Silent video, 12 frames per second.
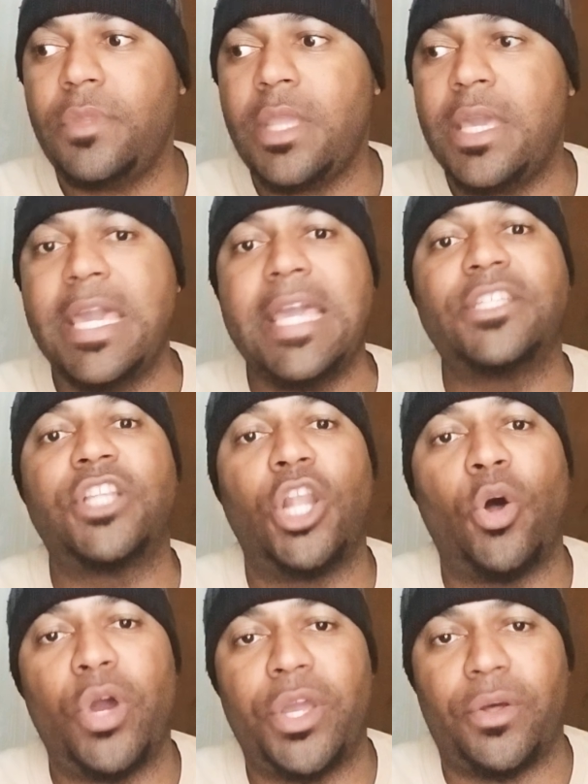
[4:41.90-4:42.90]
he is
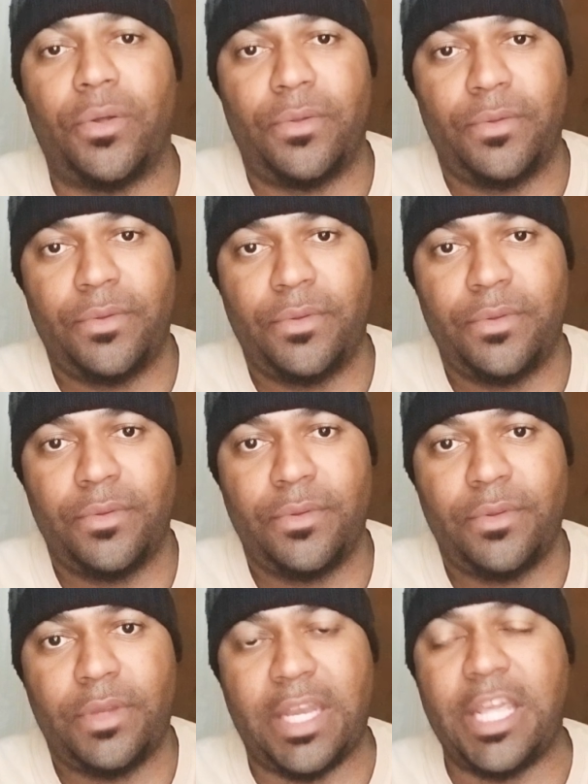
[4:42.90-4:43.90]
loyal.
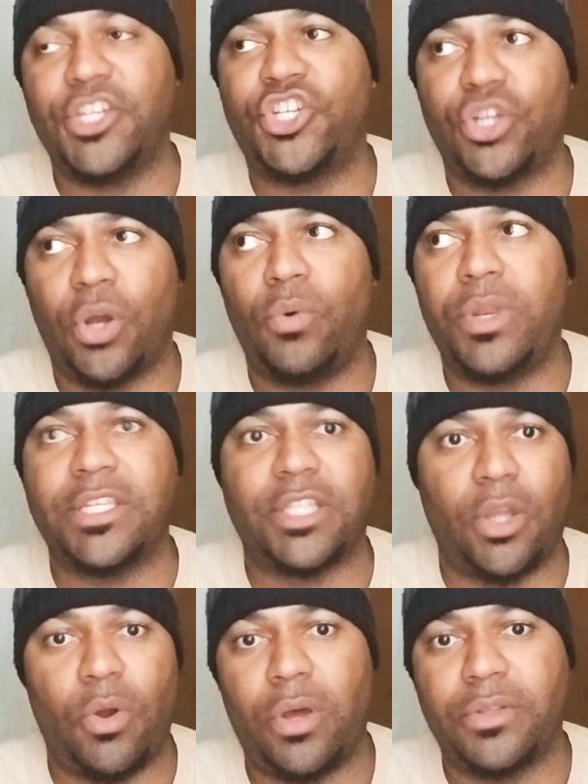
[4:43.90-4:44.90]
And he showed his
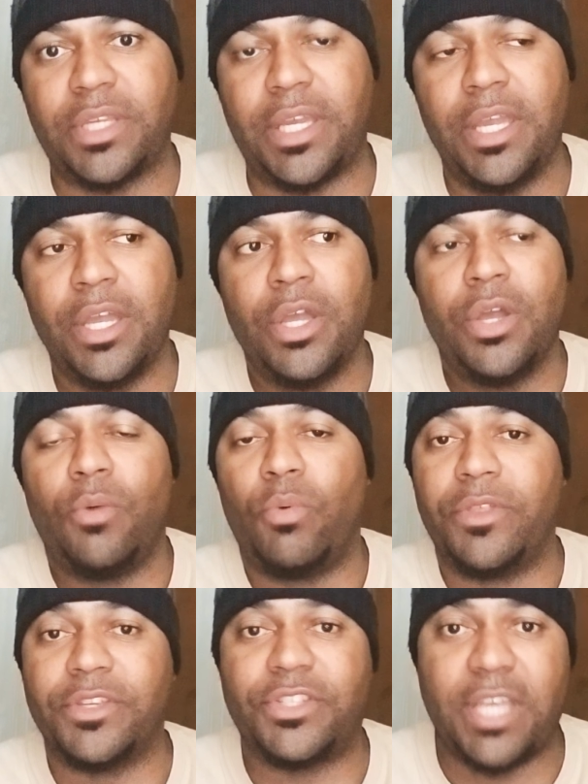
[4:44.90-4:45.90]
loyalty
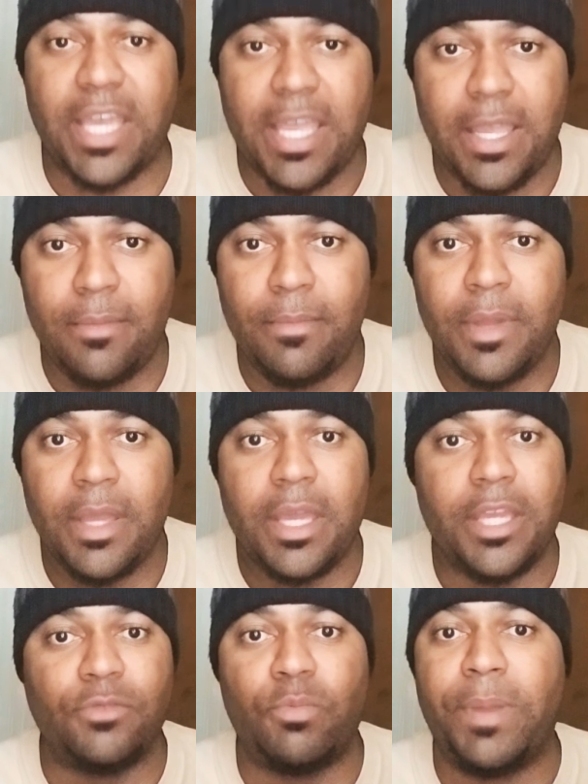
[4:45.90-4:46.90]
with his team.
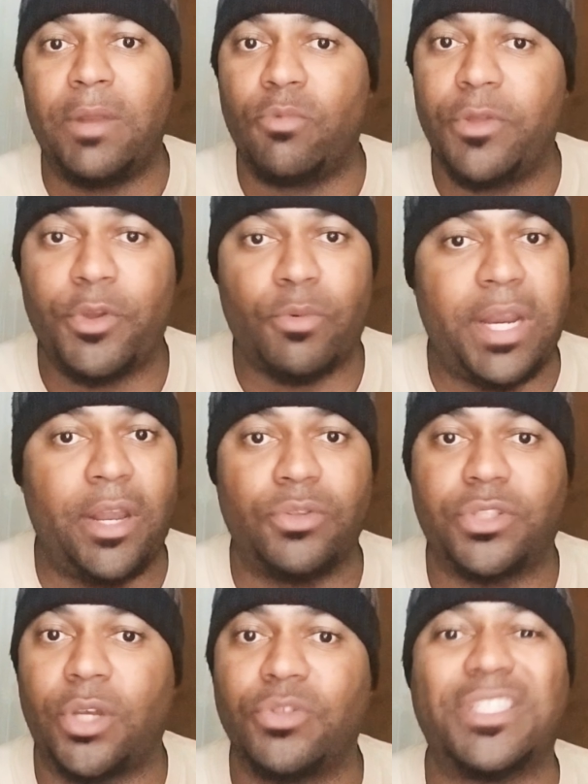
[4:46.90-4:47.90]
He's been with the
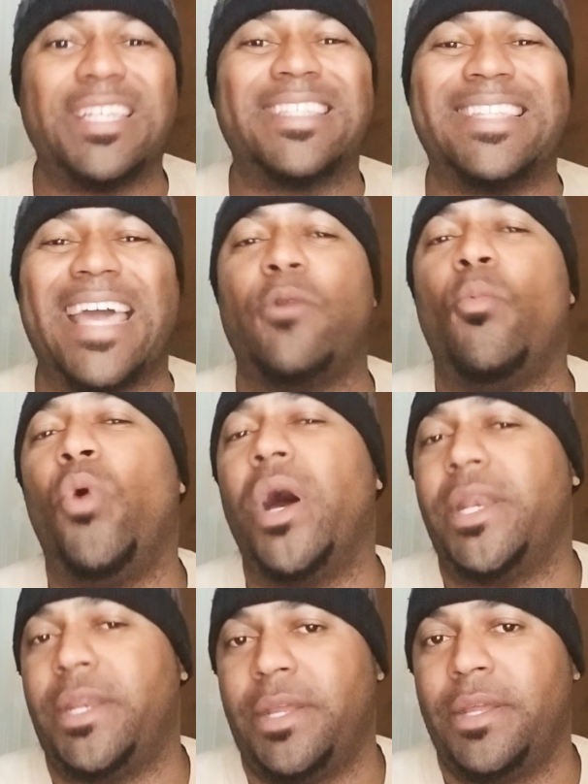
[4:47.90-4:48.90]
Reynoso since day
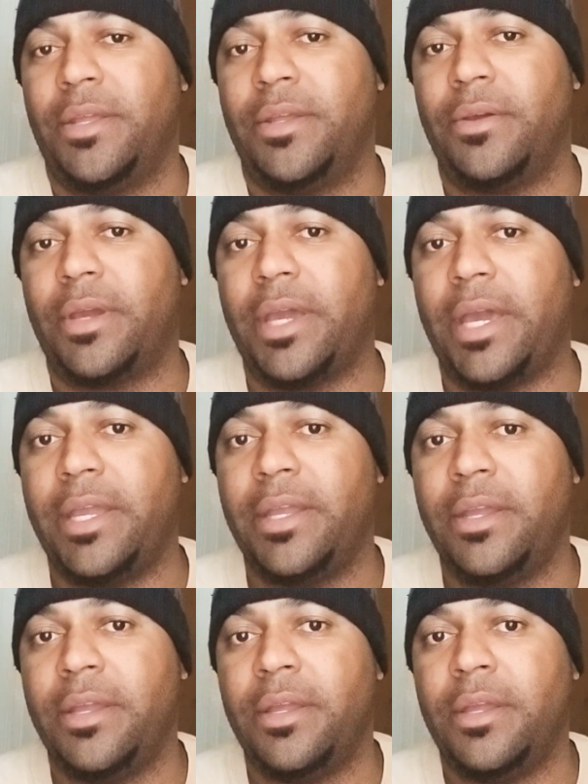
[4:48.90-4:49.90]
one. Okay?
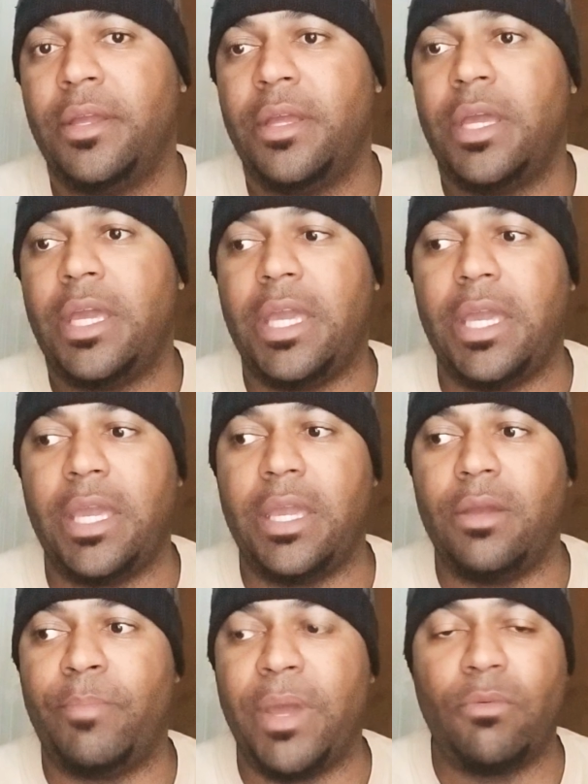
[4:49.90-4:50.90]

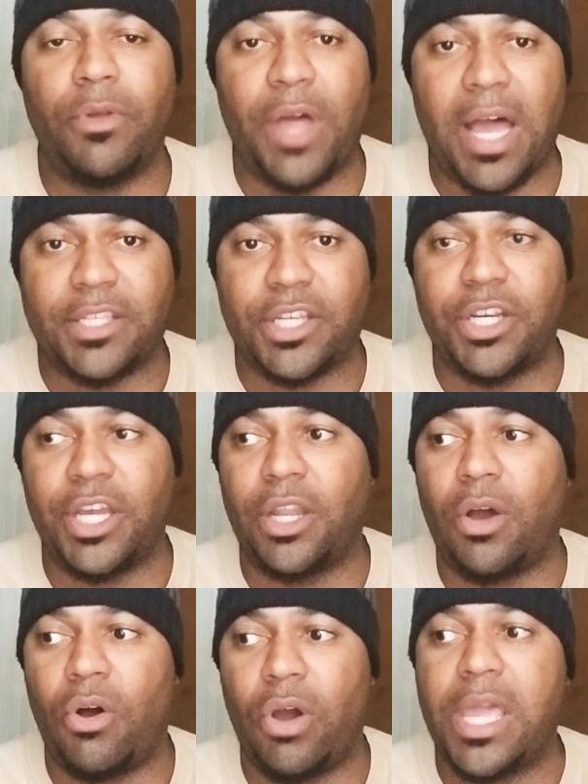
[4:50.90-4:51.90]
He been with Oscar De
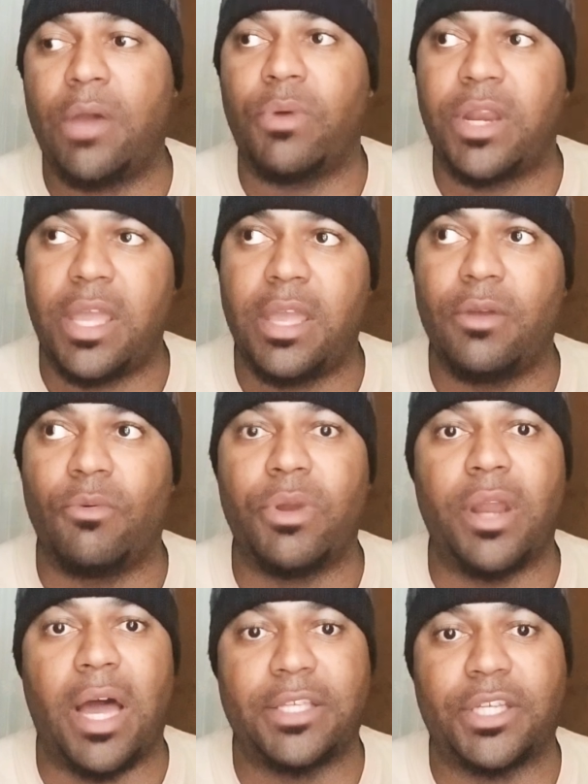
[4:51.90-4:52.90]
La Hoya when he
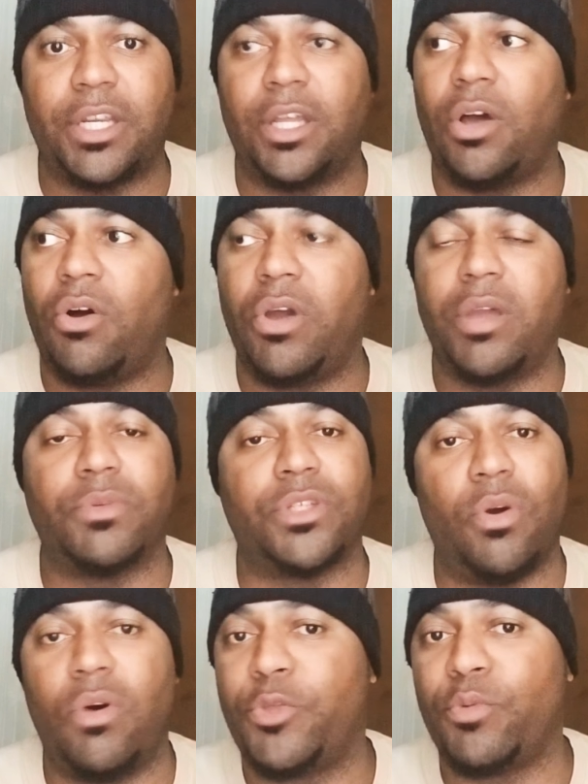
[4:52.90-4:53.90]
when Oscar De La Hoya was
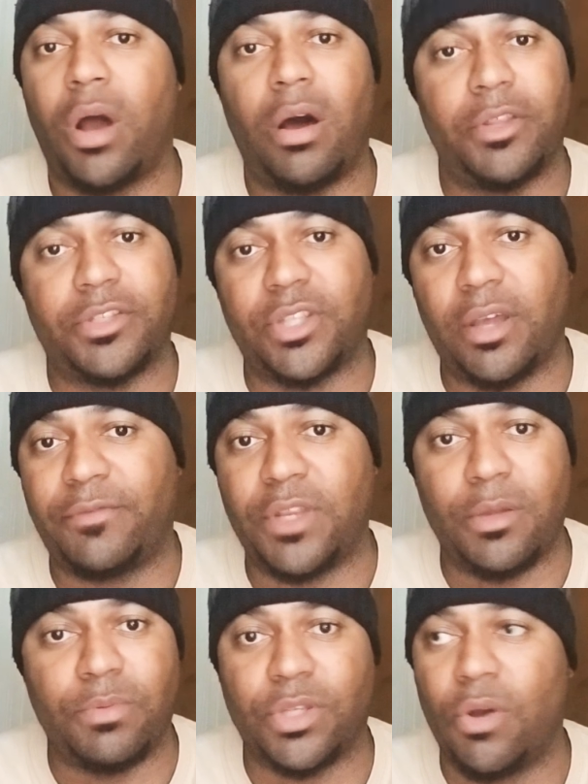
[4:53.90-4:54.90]
going through all the stuff that
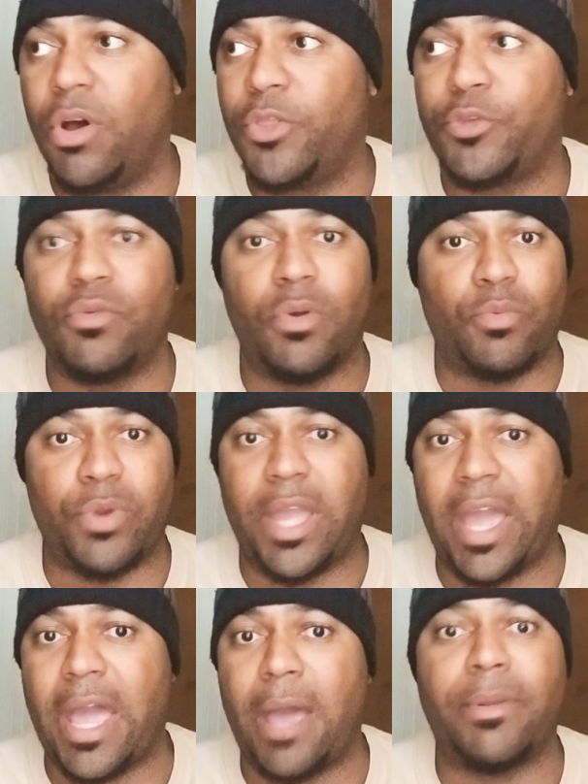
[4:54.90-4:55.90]
he was going through with
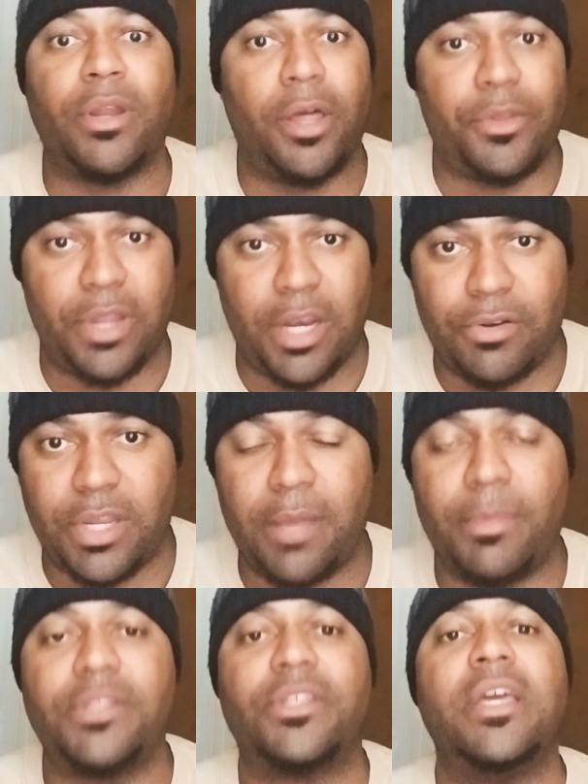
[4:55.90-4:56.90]
rehab and other inner
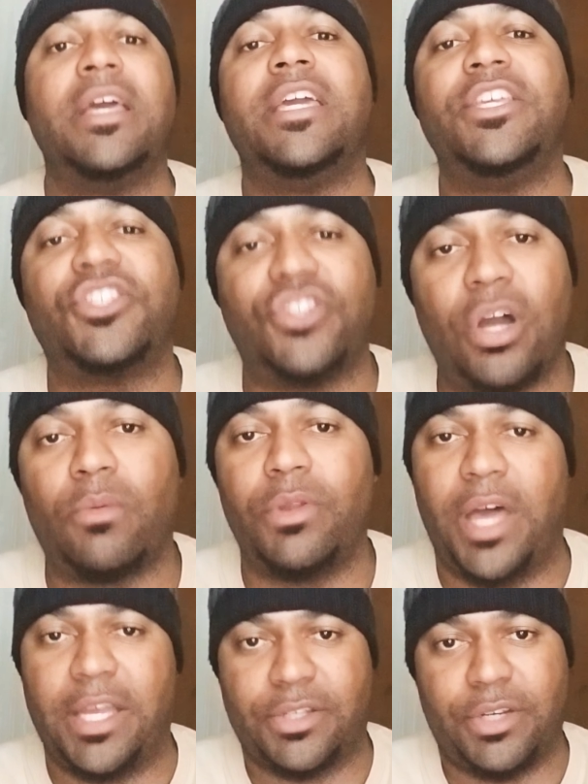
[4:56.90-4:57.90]
demons. He stuck with
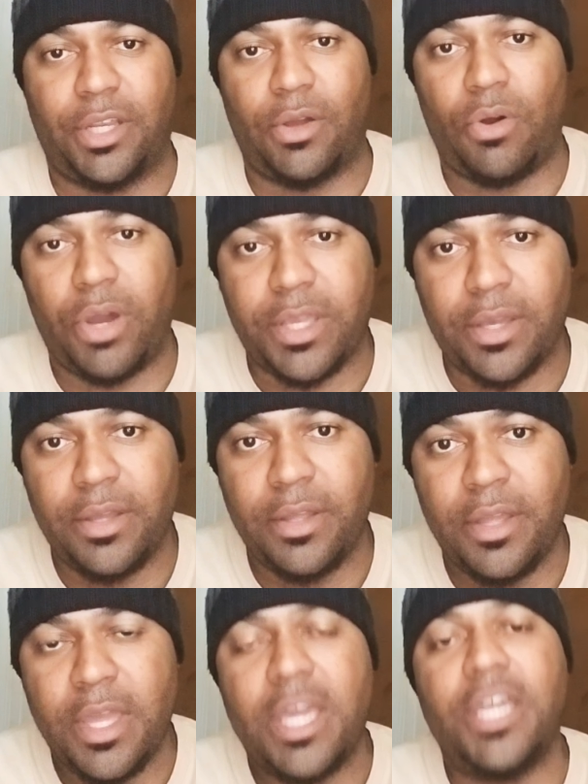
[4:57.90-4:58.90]
Oscar De La Hoya.
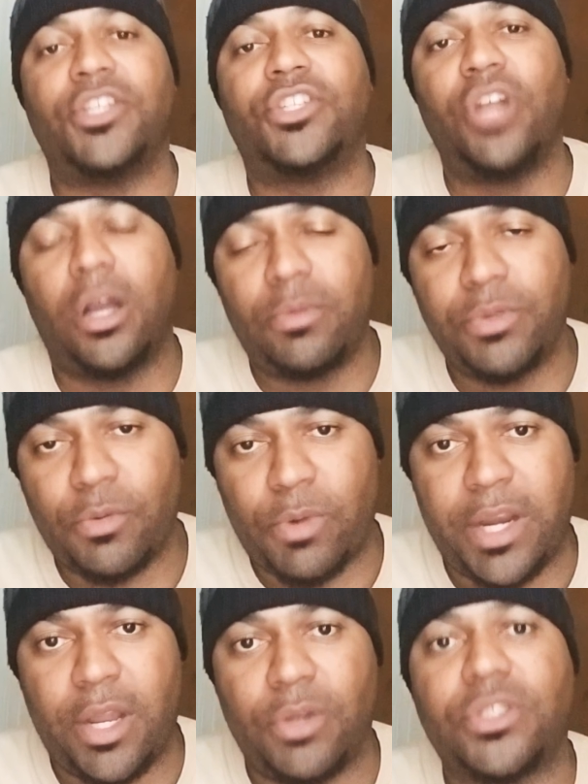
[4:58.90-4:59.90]
He stuck with the
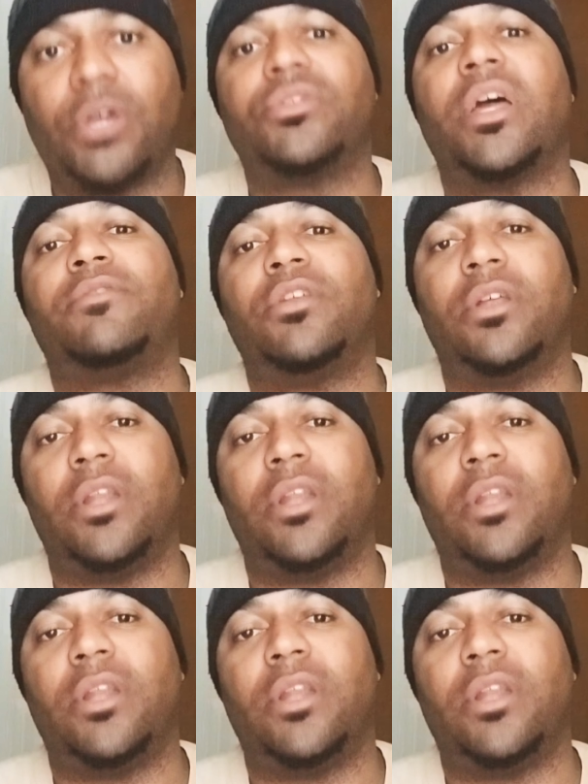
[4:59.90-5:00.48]
Reynosos after the